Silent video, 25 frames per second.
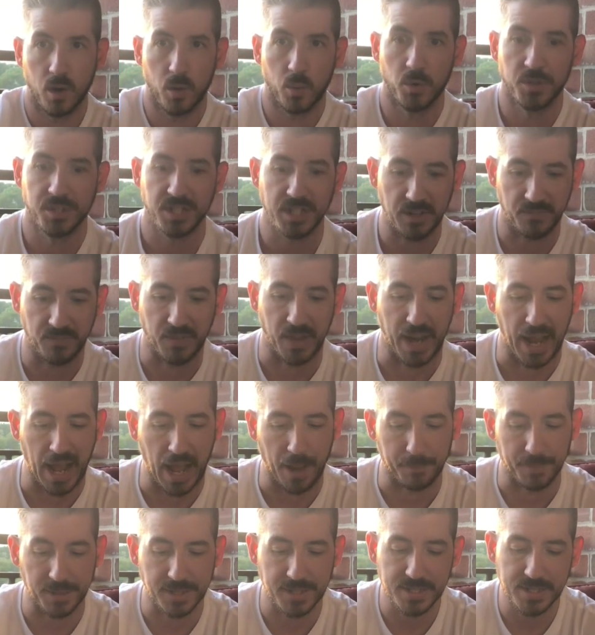we'll see if that
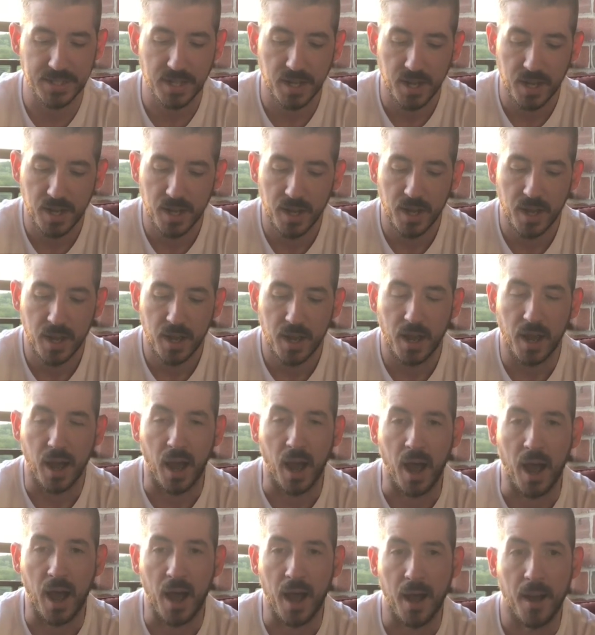happens.
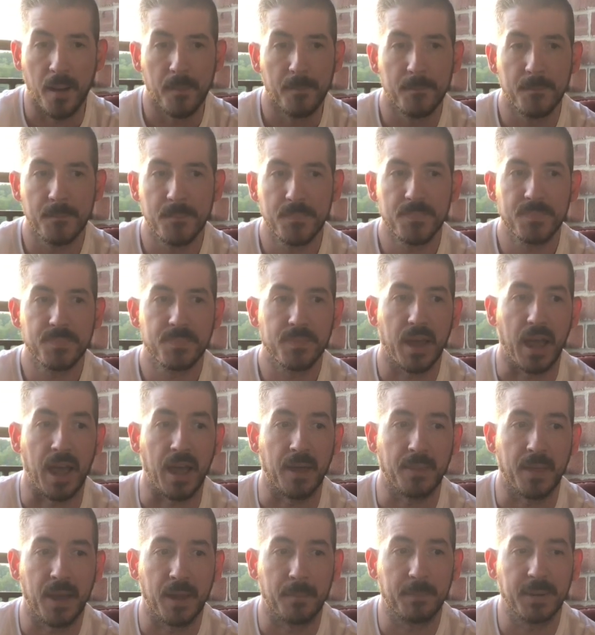
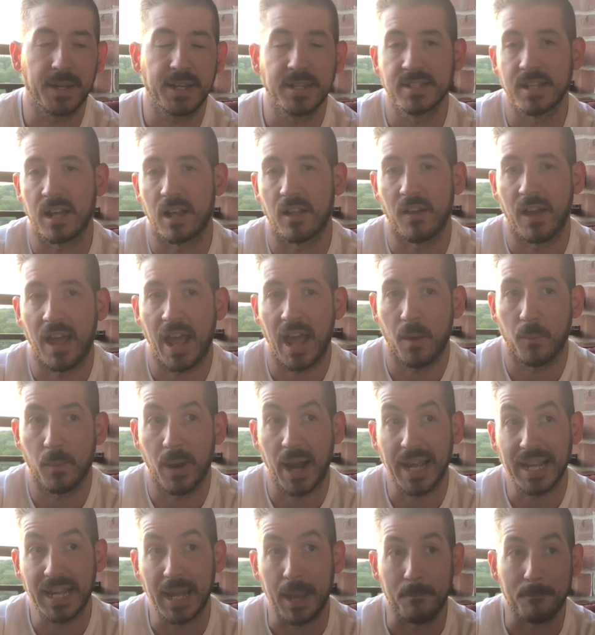And then because
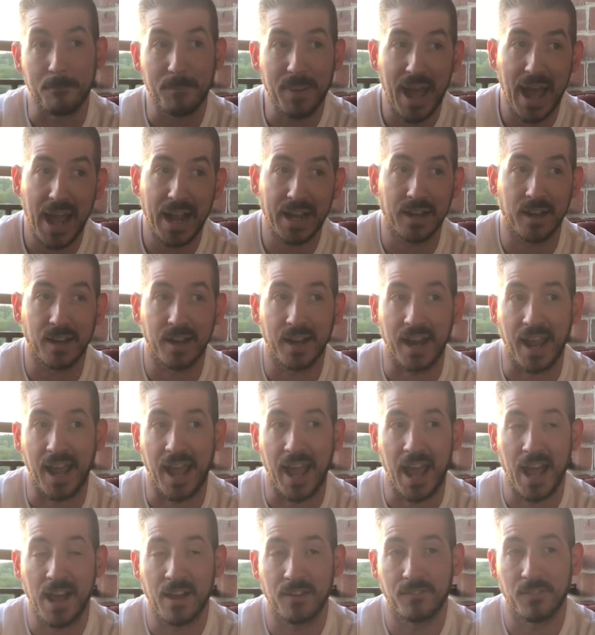when I get back, I'm going to
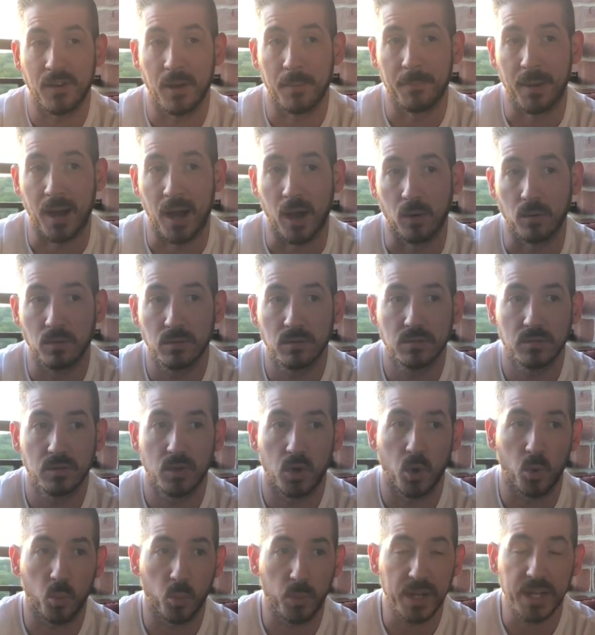have about
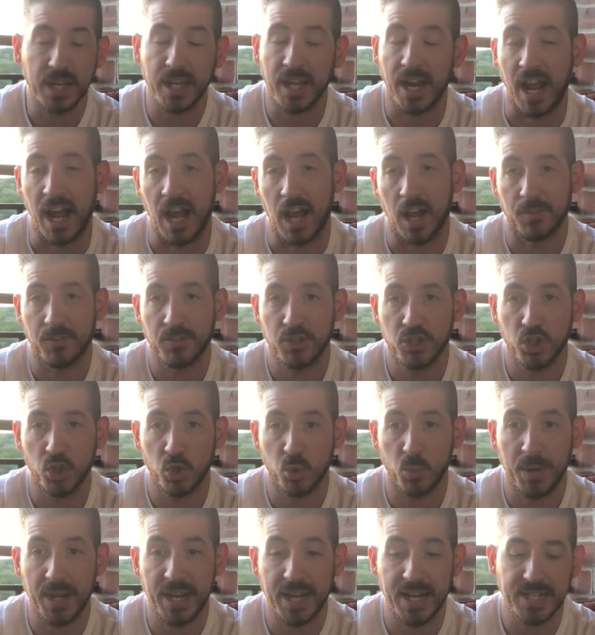a week and a half,
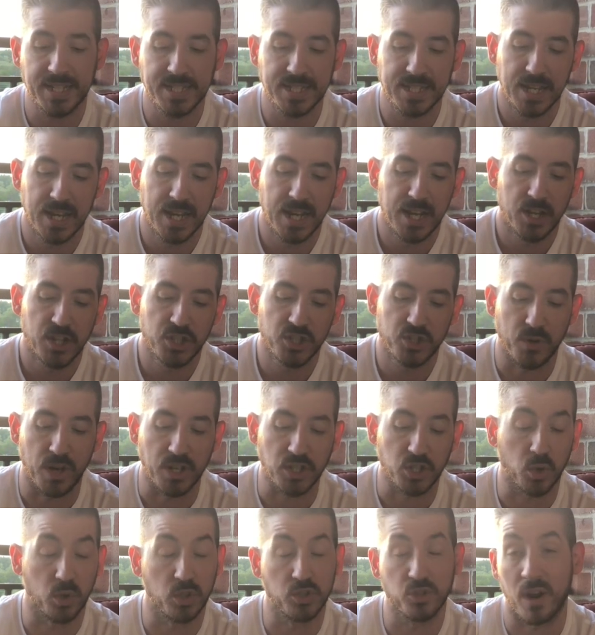2 weeks.
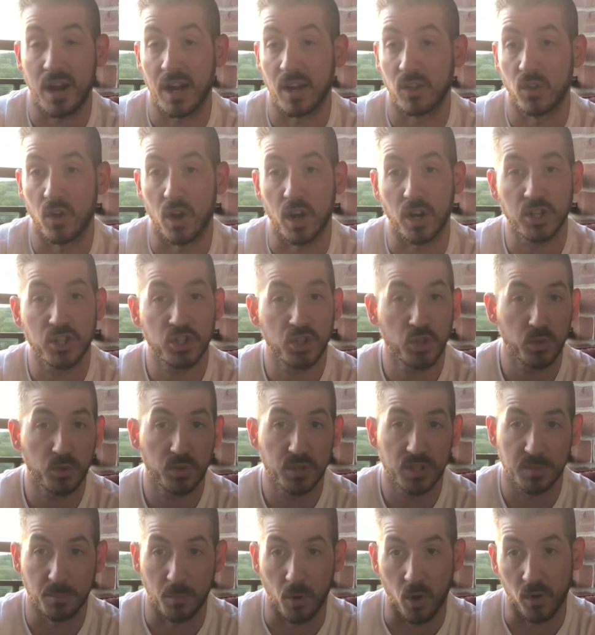Stretch goal, try to log 2
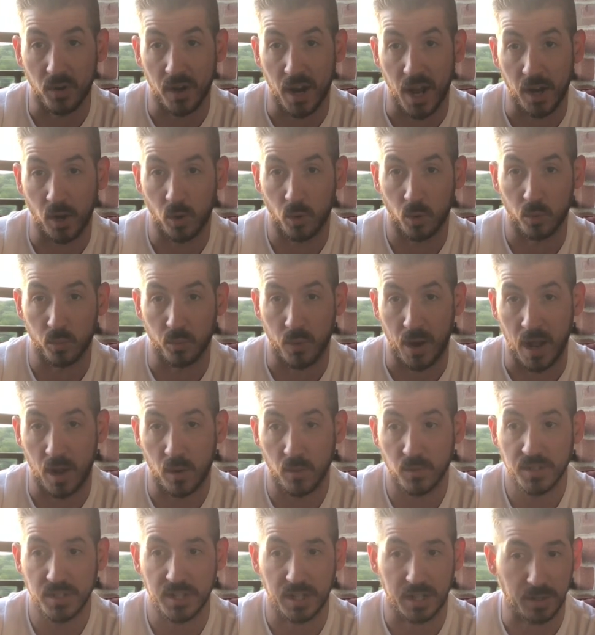small 9-hole
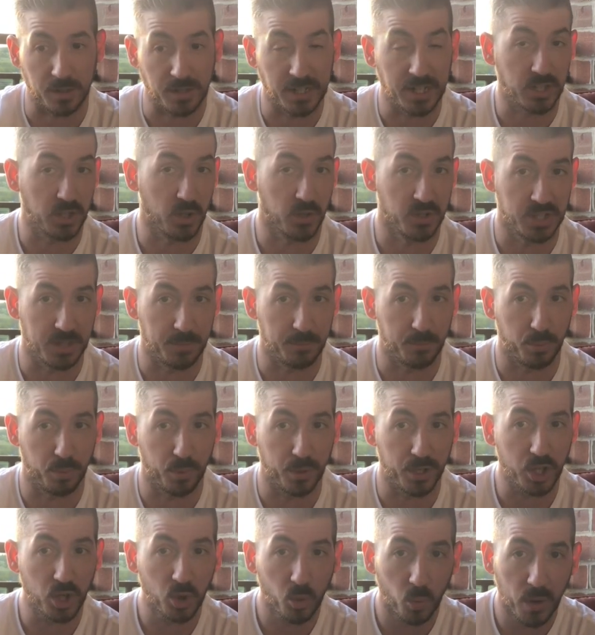rounds. I can get those in
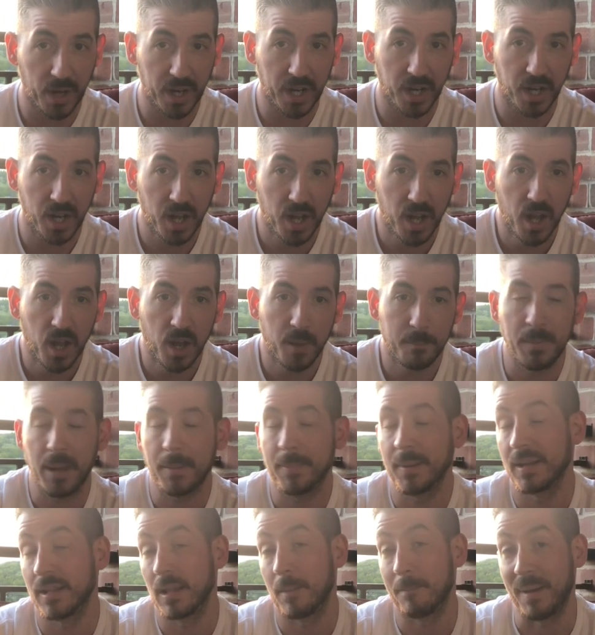pretty quick.
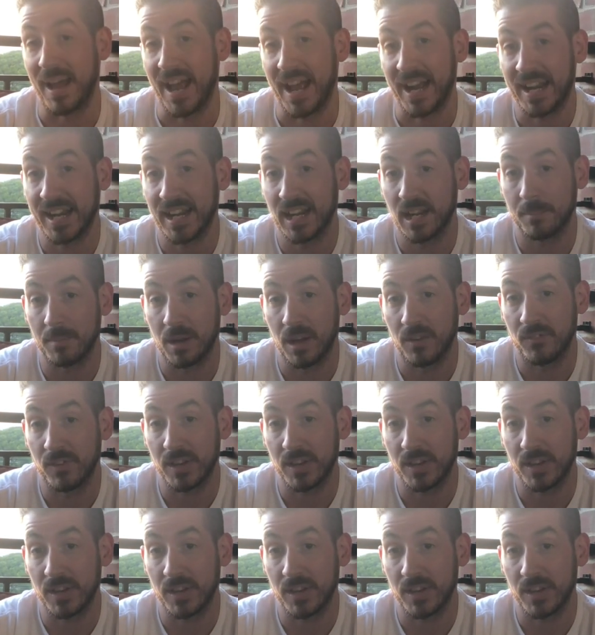Maybe on the back end of my